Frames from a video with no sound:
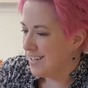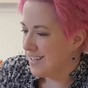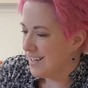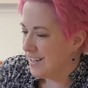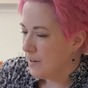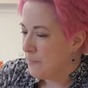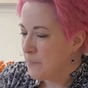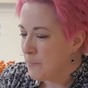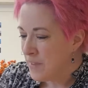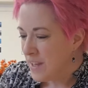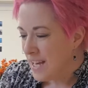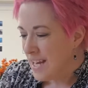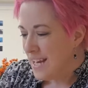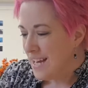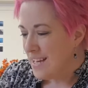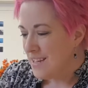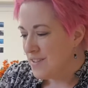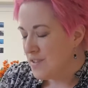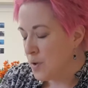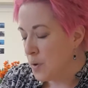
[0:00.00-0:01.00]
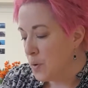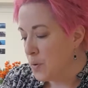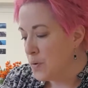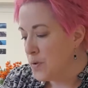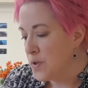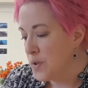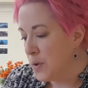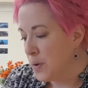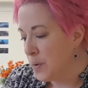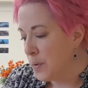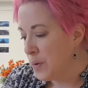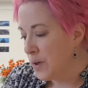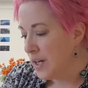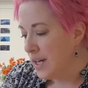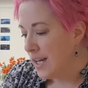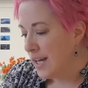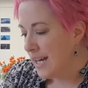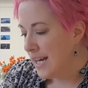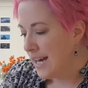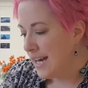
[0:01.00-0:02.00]

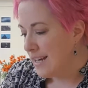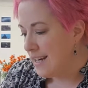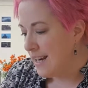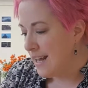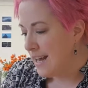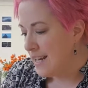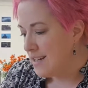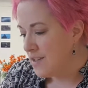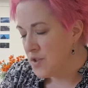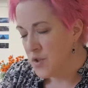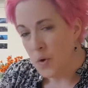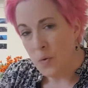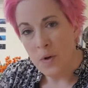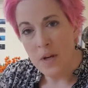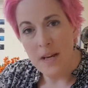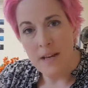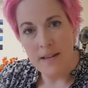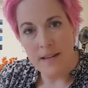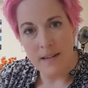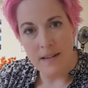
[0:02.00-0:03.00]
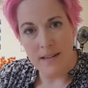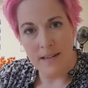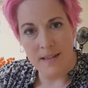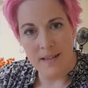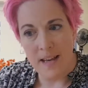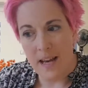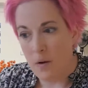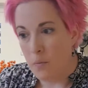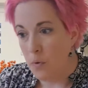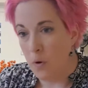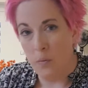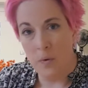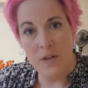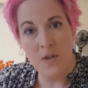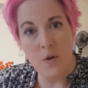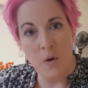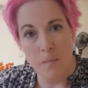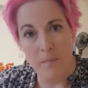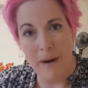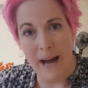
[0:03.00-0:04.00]
And it's so easy to say, well,
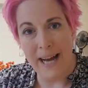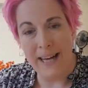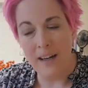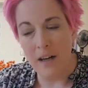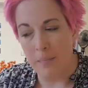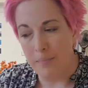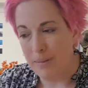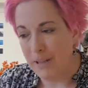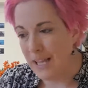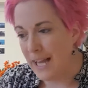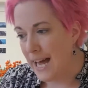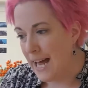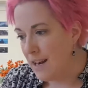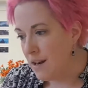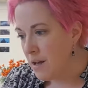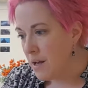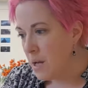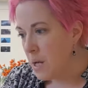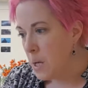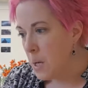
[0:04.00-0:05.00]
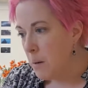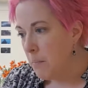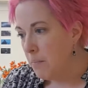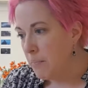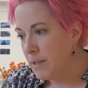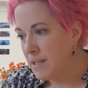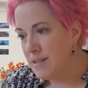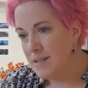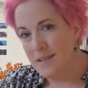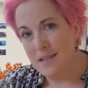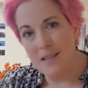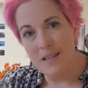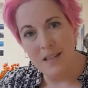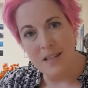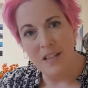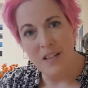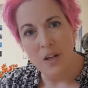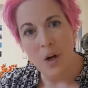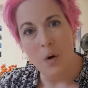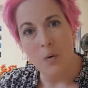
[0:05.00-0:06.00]
what's your backup plan? But,
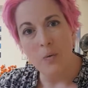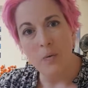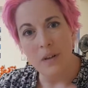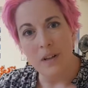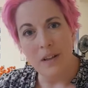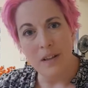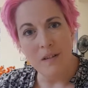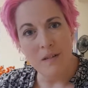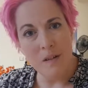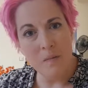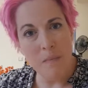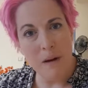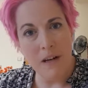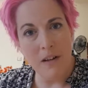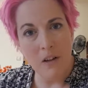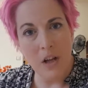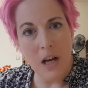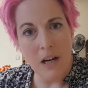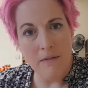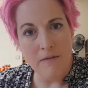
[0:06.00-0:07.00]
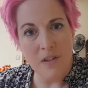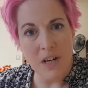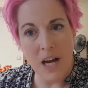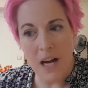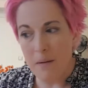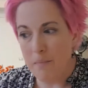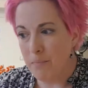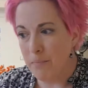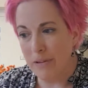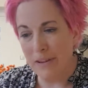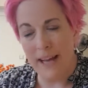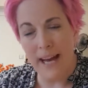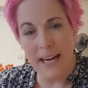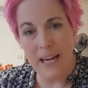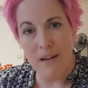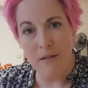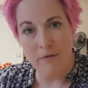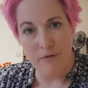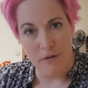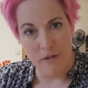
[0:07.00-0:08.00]
you know, you spend a lot of time
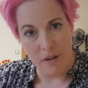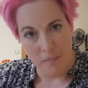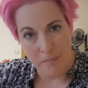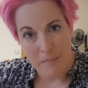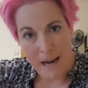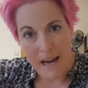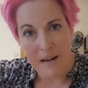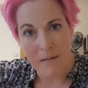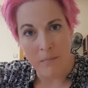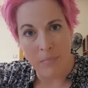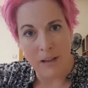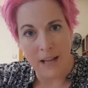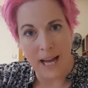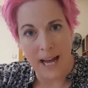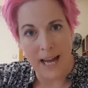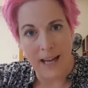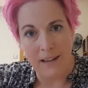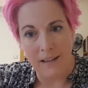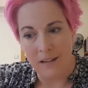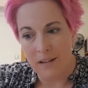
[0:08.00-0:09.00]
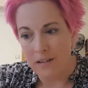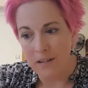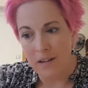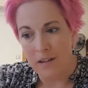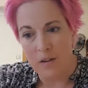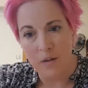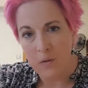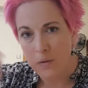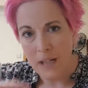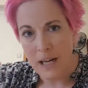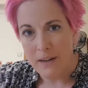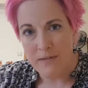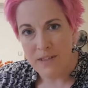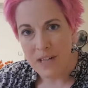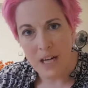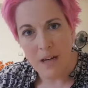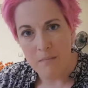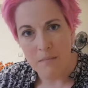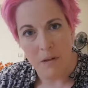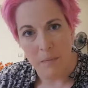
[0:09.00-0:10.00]
planning for the main plan. You don't have
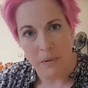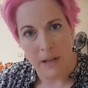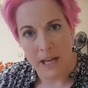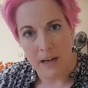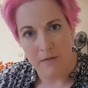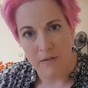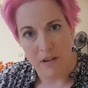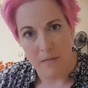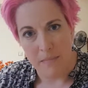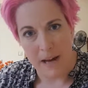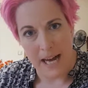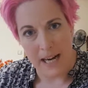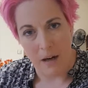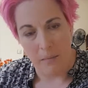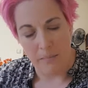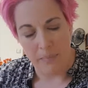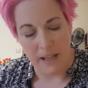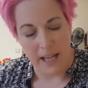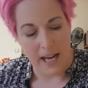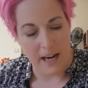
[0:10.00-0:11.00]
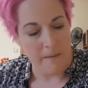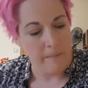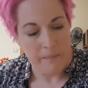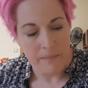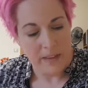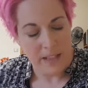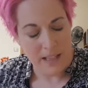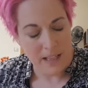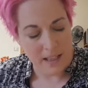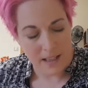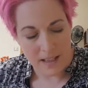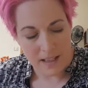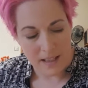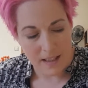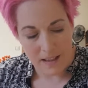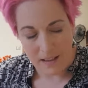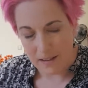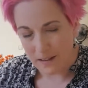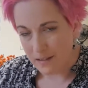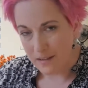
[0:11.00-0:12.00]
time to plan for the backup plan.
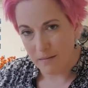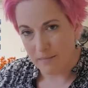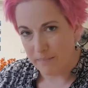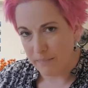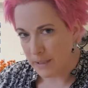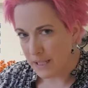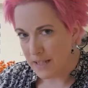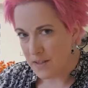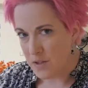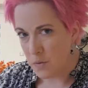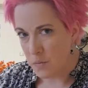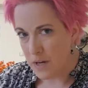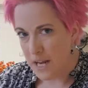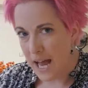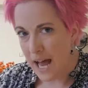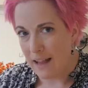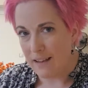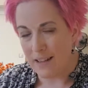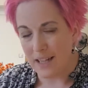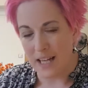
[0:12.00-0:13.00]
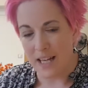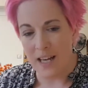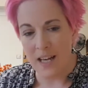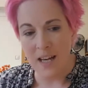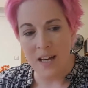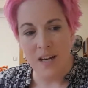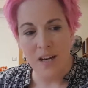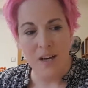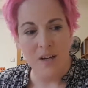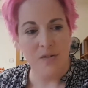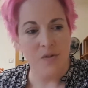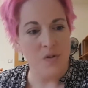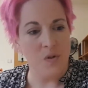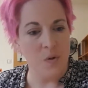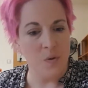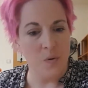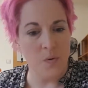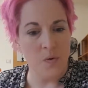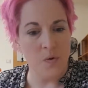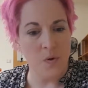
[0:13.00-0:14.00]
Yay, but that's the reality.
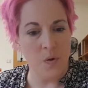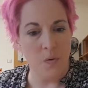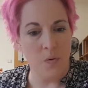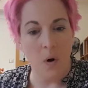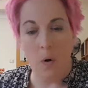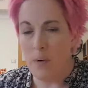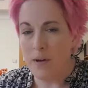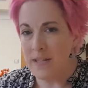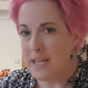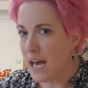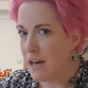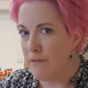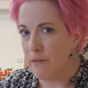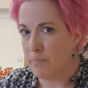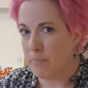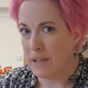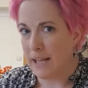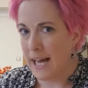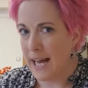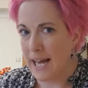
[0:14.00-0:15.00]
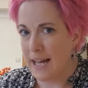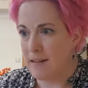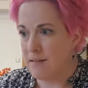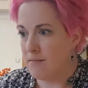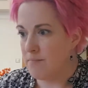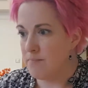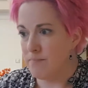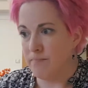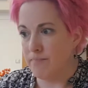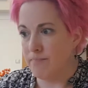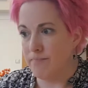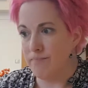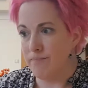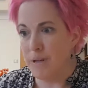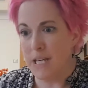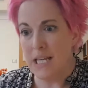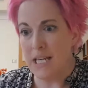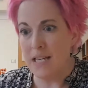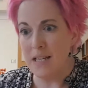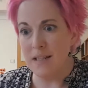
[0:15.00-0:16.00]
So always have a plan
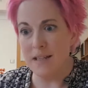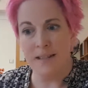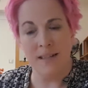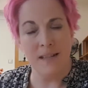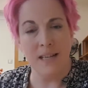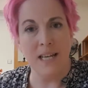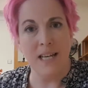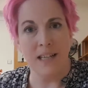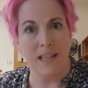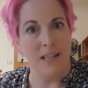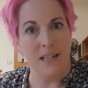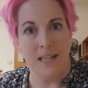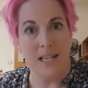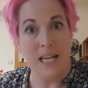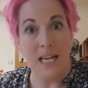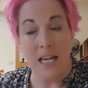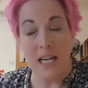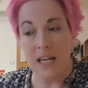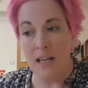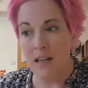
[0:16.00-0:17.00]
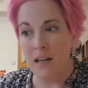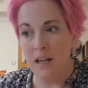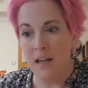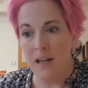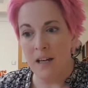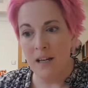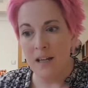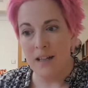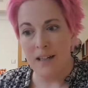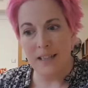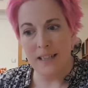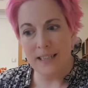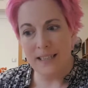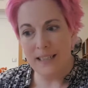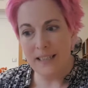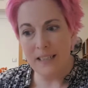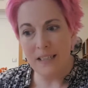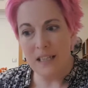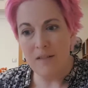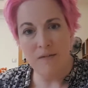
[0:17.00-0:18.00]
B, C, and D,
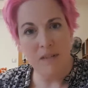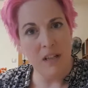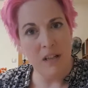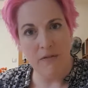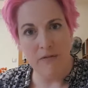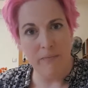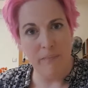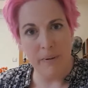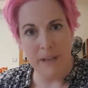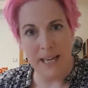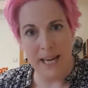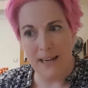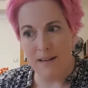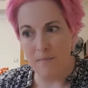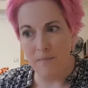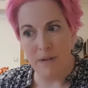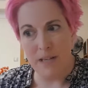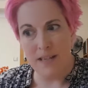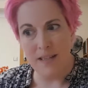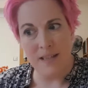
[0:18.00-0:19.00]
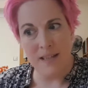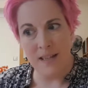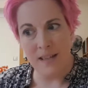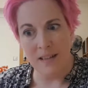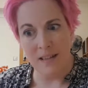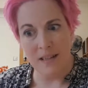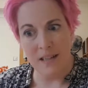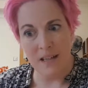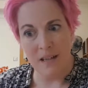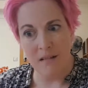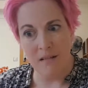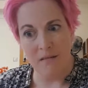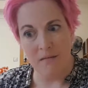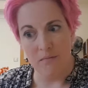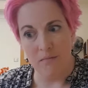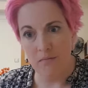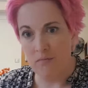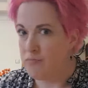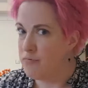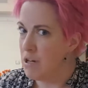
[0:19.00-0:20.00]
even if plan B, C, and D are
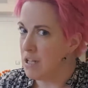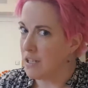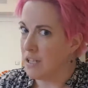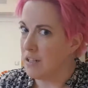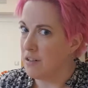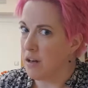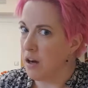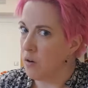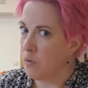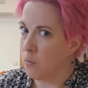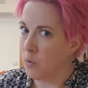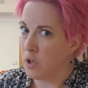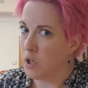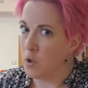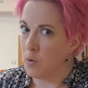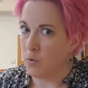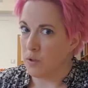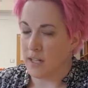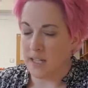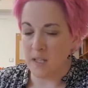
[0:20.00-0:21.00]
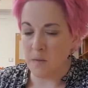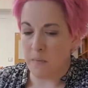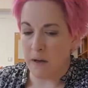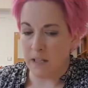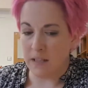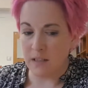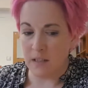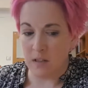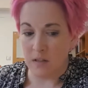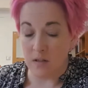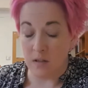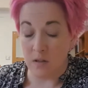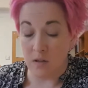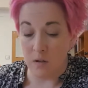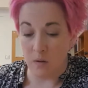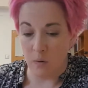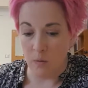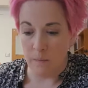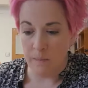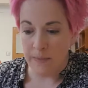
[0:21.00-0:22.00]
really not what you were expecting to
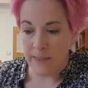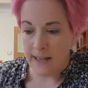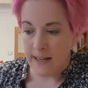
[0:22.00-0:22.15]
do.